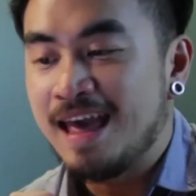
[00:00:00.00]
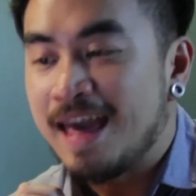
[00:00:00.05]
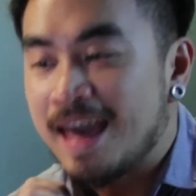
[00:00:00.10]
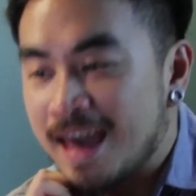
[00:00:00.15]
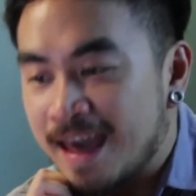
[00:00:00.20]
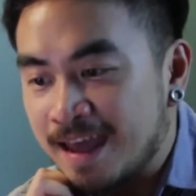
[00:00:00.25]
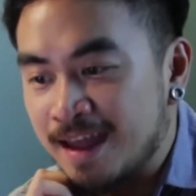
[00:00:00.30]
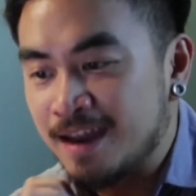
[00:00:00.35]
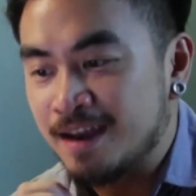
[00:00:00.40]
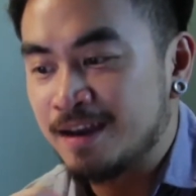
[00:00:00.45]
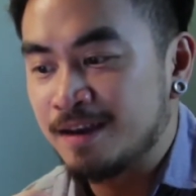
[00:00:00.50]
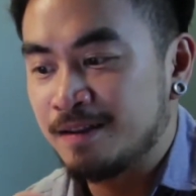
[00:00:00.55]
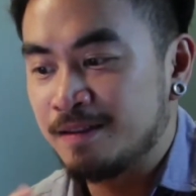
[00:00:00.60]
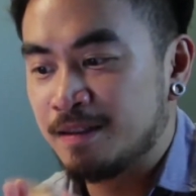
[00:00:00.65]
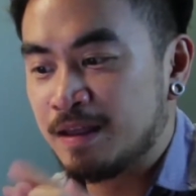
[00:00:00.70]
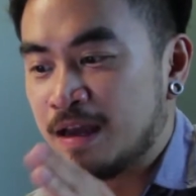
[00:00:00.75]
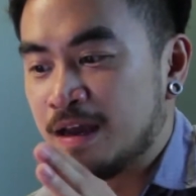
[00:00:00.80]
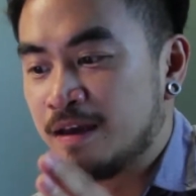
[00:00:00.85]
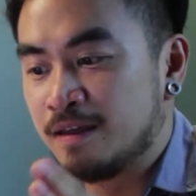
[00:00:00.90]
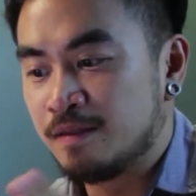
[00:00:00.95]
and
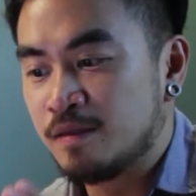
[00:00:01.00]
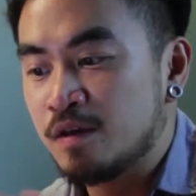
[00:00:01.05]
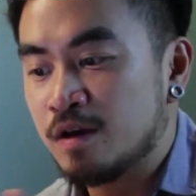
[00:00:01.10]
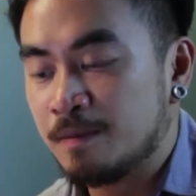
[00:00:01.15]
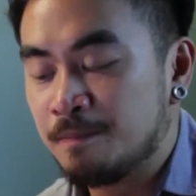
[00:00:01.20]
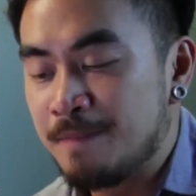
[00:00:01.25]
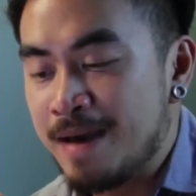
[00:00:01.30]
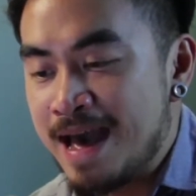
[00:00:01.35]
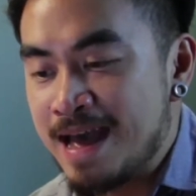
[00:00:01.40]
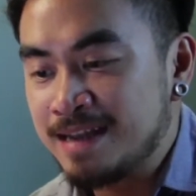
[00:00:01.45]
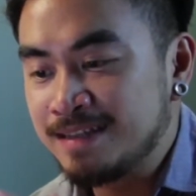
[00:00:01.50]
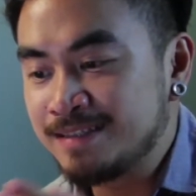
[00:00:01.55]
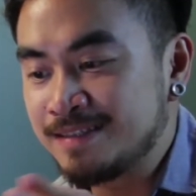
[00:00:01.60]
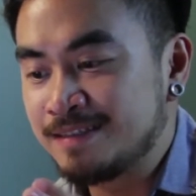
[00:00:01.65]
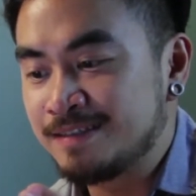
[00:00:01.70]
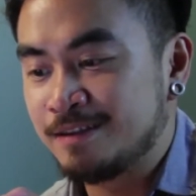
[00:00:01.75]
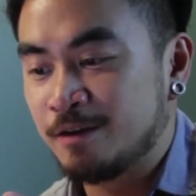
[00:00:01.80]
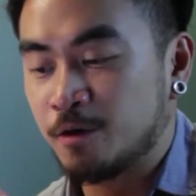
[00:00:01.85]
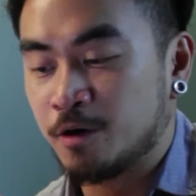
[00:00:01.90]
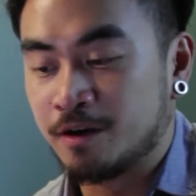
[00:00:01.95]
the
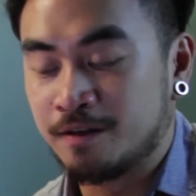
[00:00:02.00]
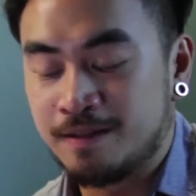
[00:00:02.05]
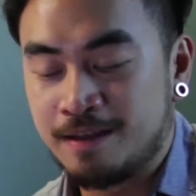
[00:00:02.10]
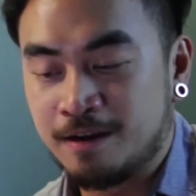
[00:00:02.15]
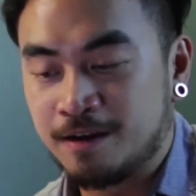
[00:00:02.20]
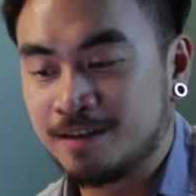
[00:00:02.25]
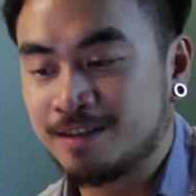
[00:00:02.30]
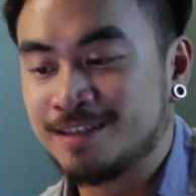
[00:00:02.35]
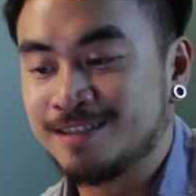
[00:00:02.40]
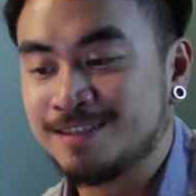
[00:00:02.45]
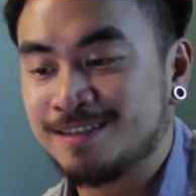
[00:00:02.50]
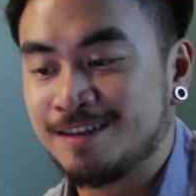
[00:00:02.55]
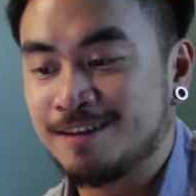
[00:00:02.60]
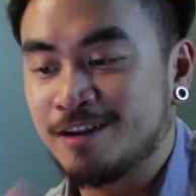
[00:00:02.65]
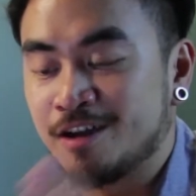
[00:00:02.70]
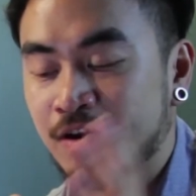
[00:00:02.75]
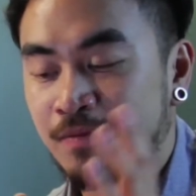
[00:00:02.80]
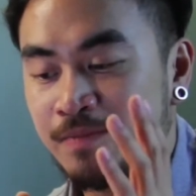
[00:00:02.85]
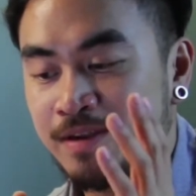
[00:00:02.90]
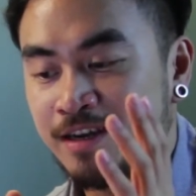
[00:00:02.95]
bands or the artists
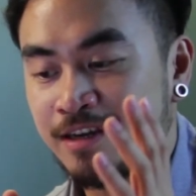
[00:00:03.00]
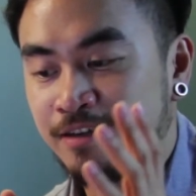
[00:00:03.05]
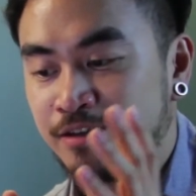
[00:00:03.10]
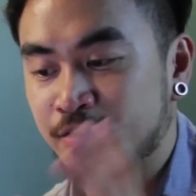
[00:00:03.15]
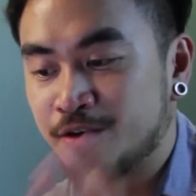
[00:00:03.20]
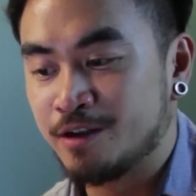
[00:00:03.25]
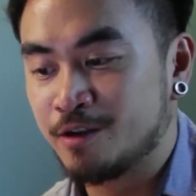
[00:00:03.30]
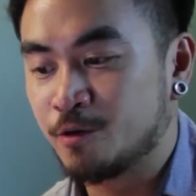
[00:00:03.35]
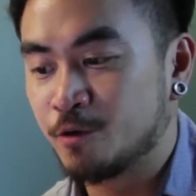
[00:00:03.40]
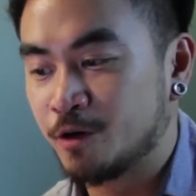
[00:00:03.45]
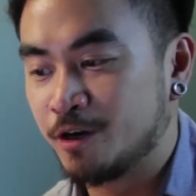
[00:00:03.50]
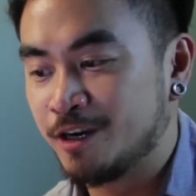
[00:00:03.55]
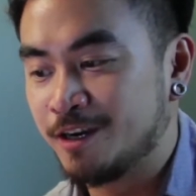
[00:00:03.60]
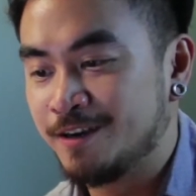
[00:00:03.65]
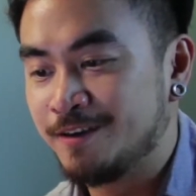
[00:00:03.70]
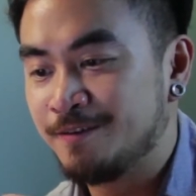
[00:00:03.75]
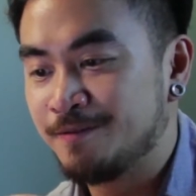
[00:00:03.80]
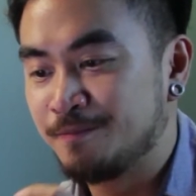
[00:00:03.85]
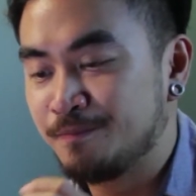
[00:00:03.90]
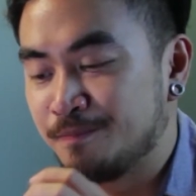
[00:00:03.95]
that come here to record,
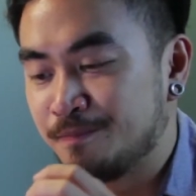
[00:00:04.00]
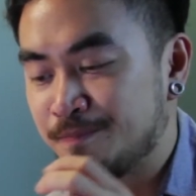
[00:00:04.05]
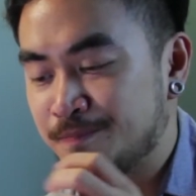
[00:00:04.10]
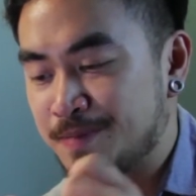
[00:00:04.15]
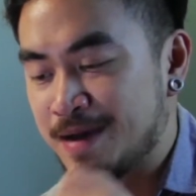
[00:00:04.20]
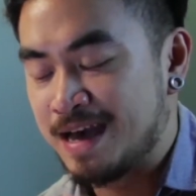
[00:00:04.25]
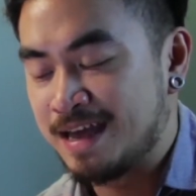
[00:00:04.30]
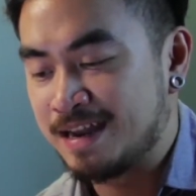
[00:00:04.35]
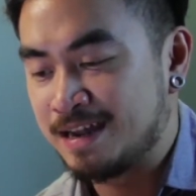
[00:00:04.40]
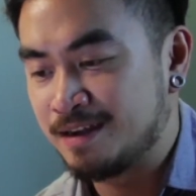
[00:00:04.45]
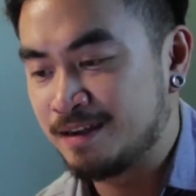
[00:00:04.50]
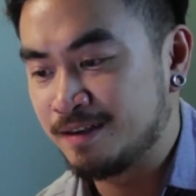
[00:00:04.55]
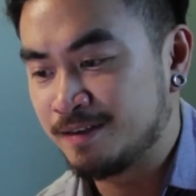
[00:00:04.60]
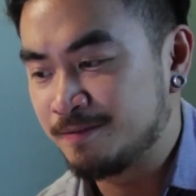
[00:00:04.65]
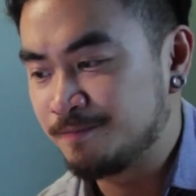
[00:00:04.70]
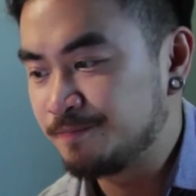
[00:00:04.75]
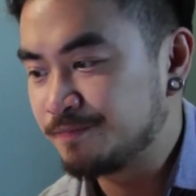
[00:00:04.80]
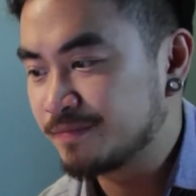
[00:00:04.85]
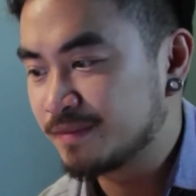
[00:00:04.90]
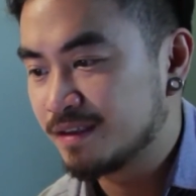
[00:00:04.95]

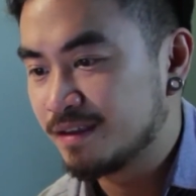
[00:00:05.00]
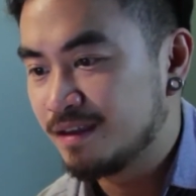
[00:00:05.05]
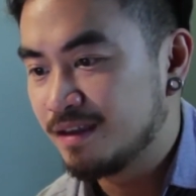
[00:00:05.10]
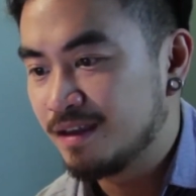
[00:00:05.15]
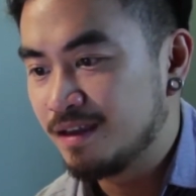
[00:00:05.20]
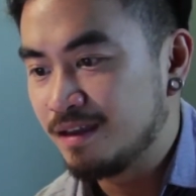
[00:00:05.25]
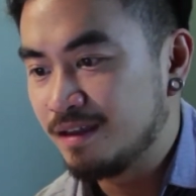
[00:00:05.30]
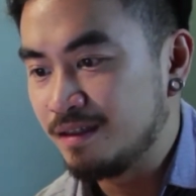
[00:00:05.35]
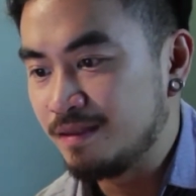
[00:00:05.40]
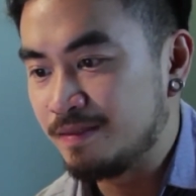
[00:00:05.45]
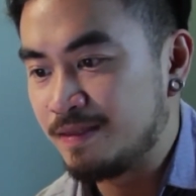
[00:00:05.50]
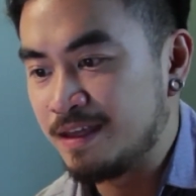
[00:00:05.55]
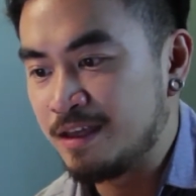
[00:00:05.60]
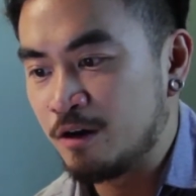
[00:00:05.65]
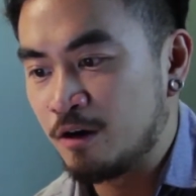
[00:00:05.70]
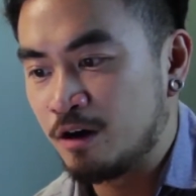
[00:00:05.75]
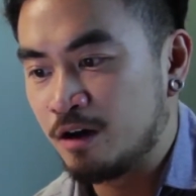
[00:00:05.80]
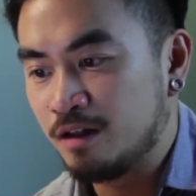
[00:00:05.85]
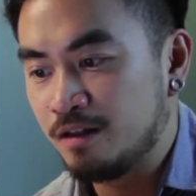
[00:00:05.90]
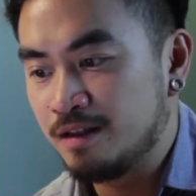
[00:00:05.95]
parang they
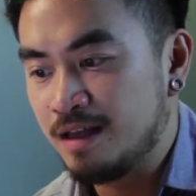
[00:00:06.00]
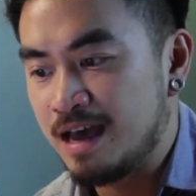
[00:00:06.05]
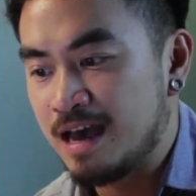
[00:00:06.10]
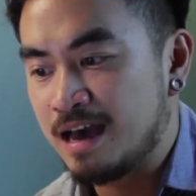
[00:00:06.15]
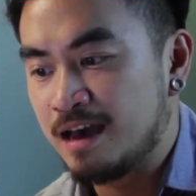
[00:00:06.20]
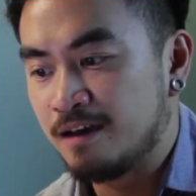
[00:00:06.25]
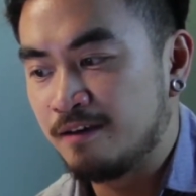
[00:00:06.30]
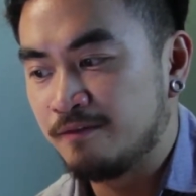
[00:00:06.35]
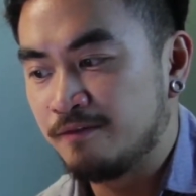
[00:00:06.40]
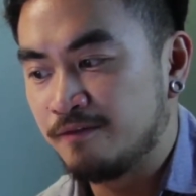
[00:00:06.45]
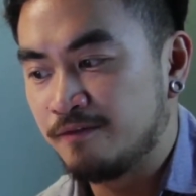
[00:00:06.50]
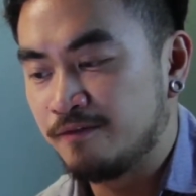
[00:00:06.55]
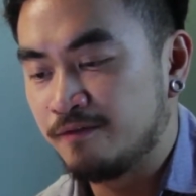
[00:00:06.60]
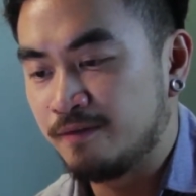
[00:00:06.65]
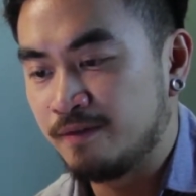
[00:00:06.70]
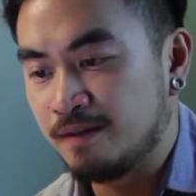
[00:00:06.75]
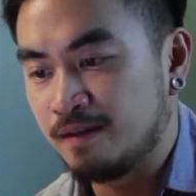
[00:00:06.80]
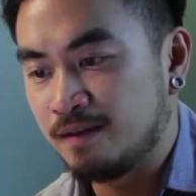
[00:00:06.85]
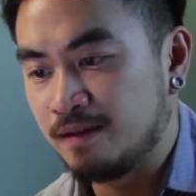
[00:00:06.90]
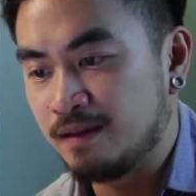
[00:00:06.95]
all have
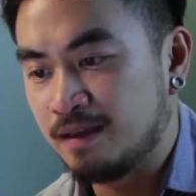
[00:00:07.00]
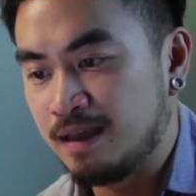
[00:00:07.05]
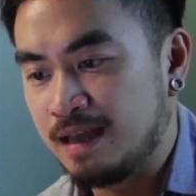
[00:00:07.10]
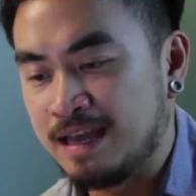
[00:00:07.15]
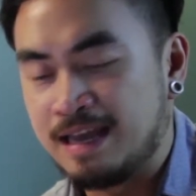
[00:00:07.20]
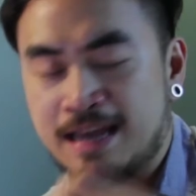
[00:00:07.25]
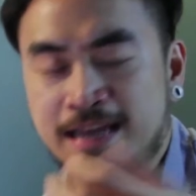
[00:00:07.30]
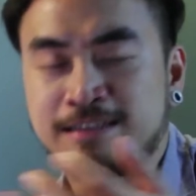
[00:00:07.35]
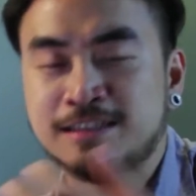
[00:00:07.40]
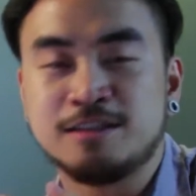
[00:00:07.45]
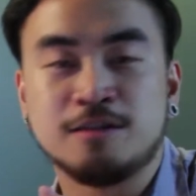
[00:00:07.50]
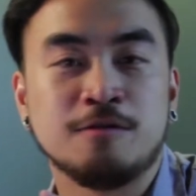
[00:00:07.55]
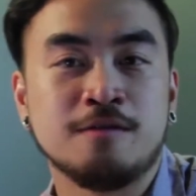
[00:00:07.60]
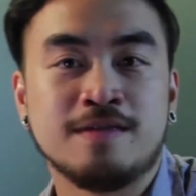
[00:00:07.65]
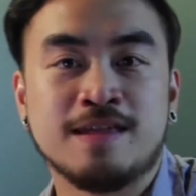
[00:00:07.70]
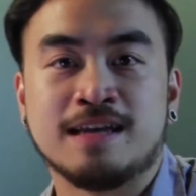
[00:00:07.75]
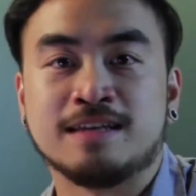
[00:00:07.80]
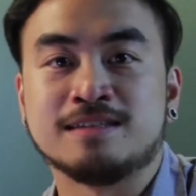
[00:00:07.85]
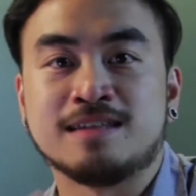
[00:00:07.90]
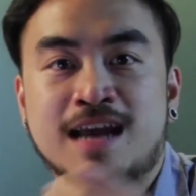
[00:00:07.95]
eh, it's two
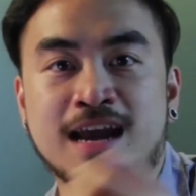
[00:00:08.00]
things.